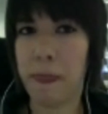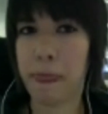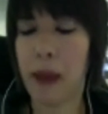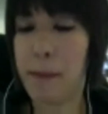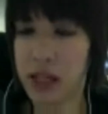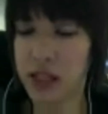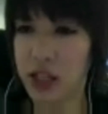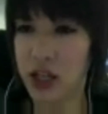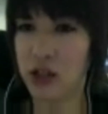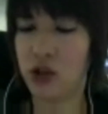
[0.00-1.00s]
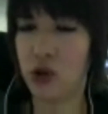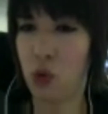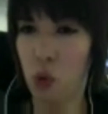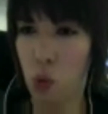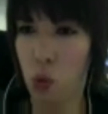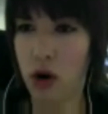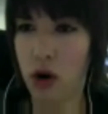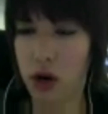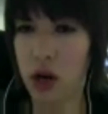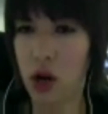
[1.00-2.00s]
ability to
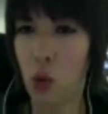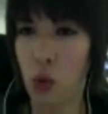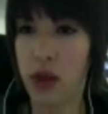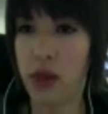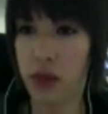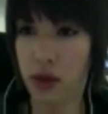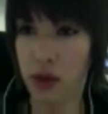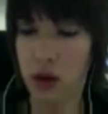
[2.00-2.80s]
work with